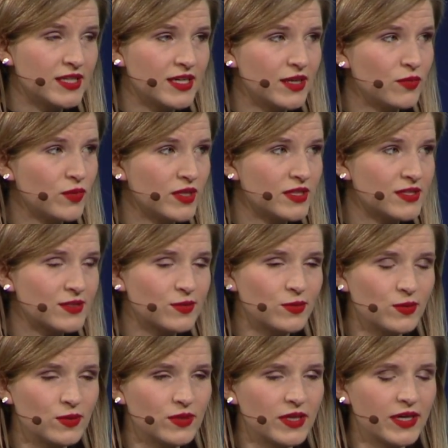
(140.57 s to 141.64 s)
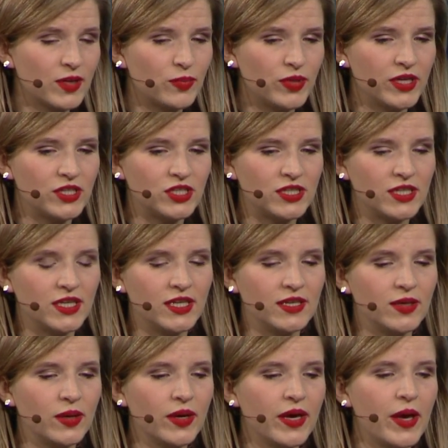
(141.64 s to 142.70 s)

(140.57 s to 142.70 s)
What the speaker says: I went to school, I got a PhD.